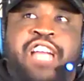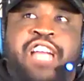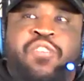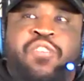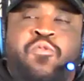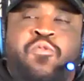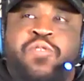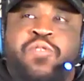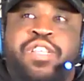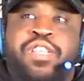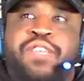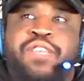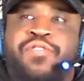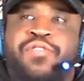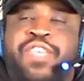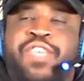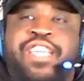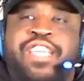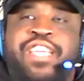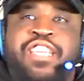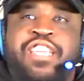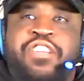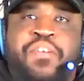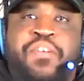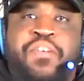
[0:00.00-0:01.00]
don't really think
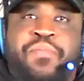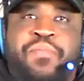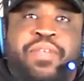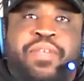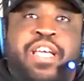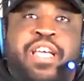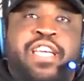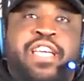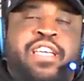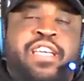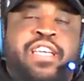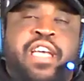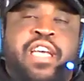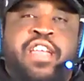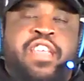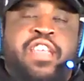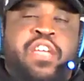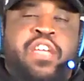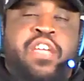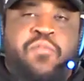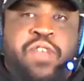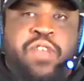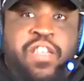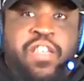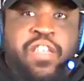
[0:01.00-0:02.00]
he could play. And
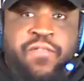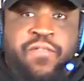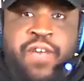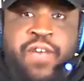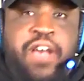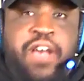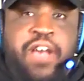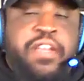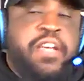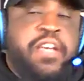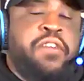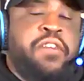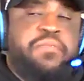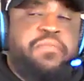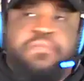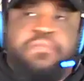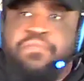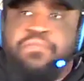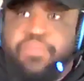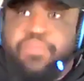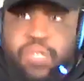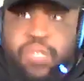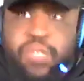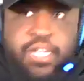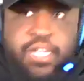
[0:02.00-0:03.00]
then when he found out,
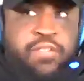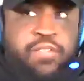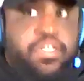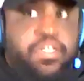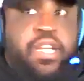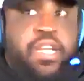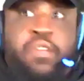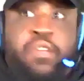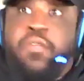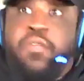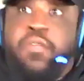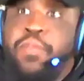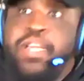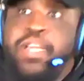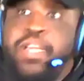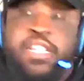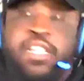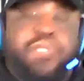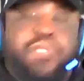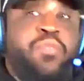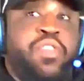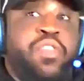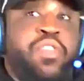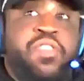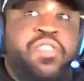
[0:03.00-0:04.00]
he was like, oh man, this
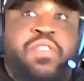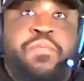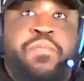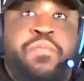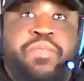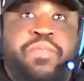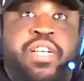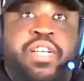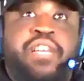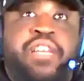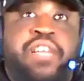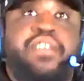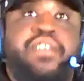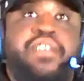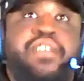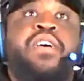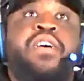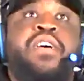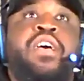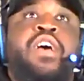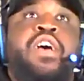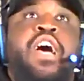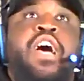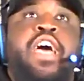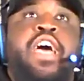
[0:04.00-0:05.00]
brother can play.
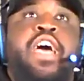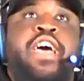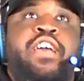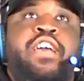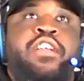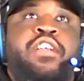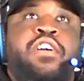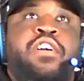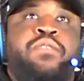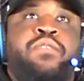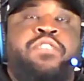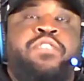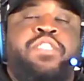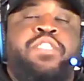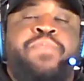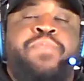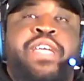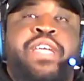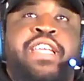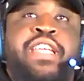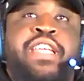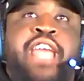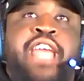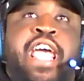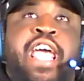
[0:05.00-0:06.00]
And just
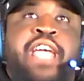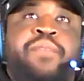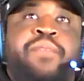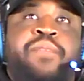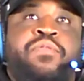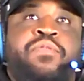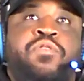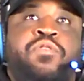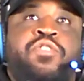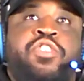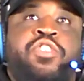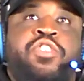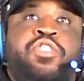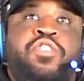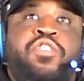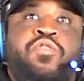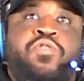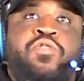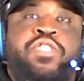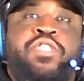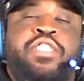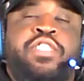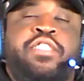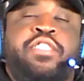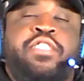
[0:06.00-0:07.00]
being able
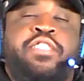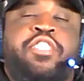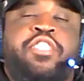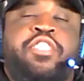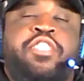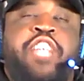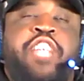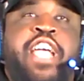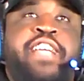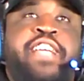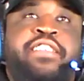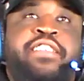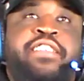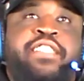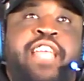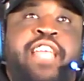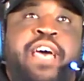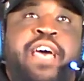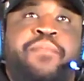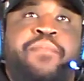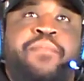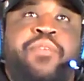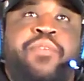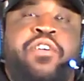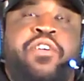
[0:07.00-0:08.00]
to just change
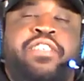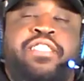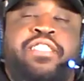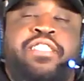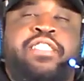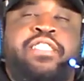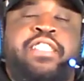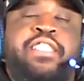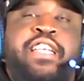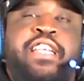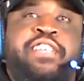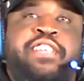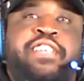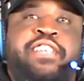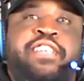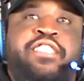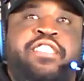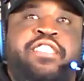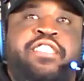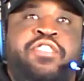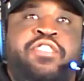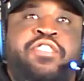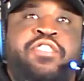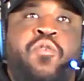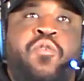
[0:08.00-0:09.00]
that Boston and
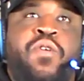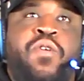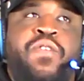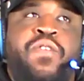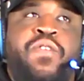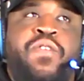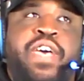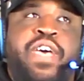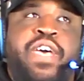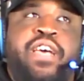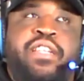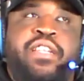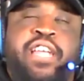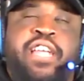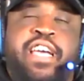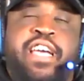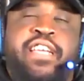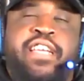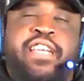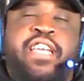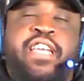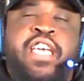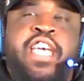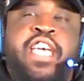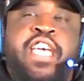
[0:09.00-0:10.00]
just knowing that
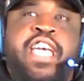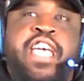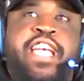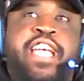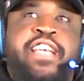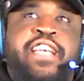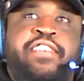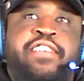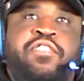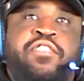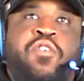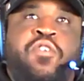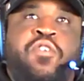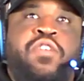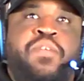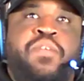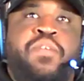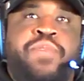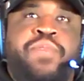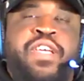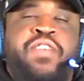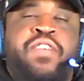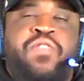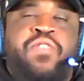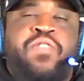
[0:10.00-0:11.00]
like he's going to
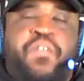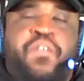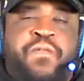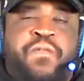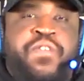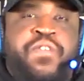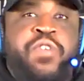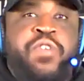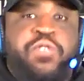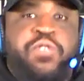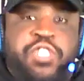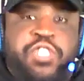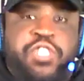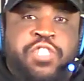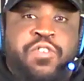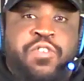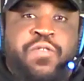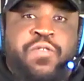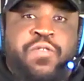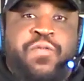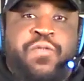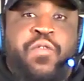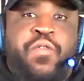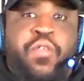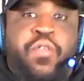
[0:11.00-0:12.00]
be the future
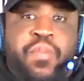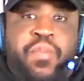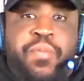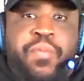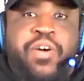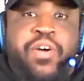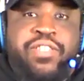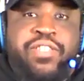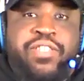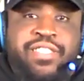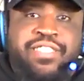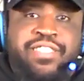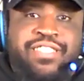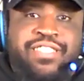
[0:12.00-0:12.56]
for the Boston